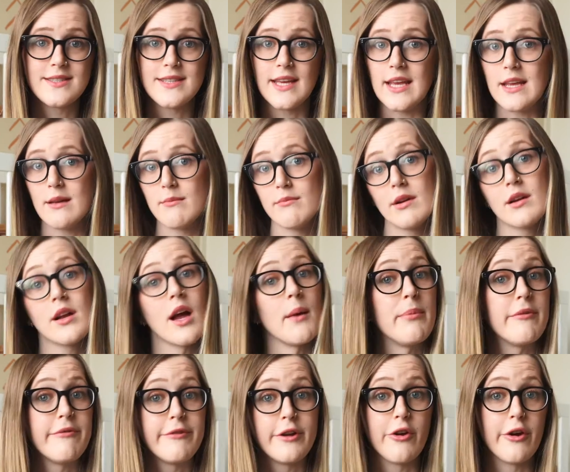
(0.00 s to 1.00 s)
same
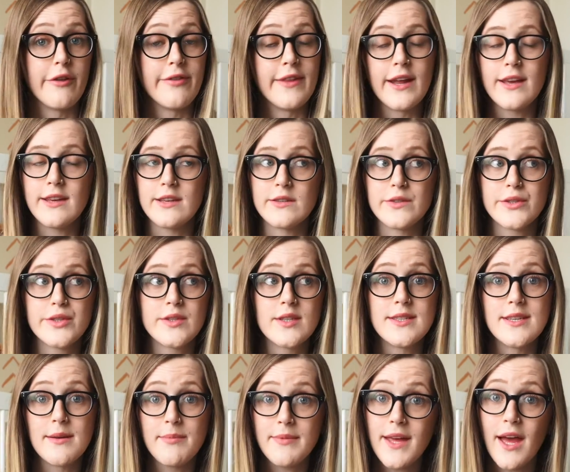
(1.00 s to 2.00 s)
cup of urine that I used to
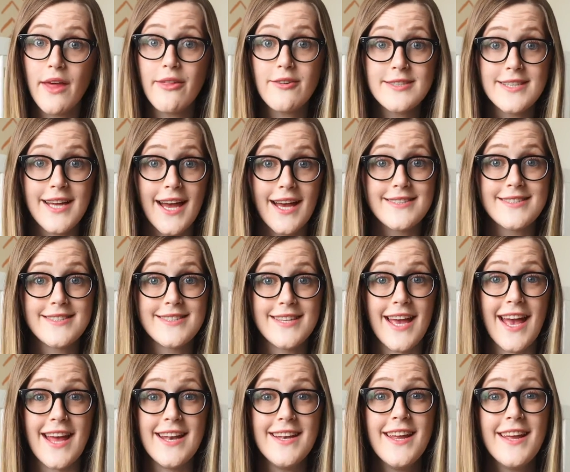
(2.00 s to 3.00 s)
dip the other test
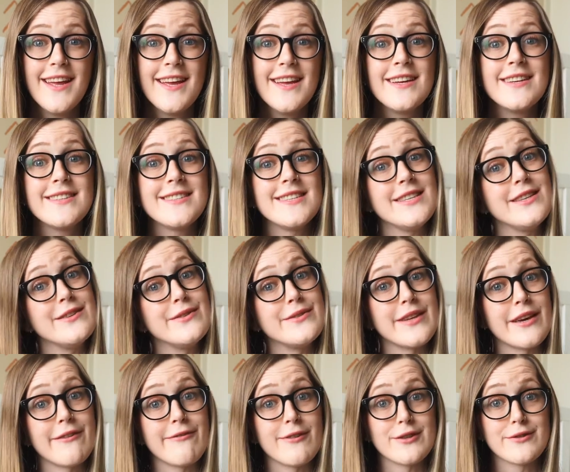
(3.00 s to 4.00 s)
in to
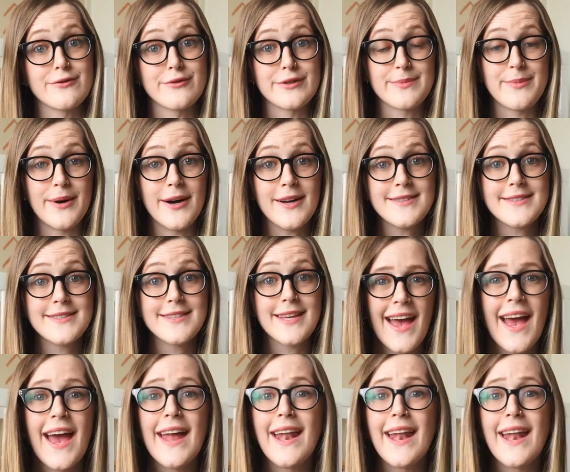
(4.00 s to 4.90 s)
use a first response.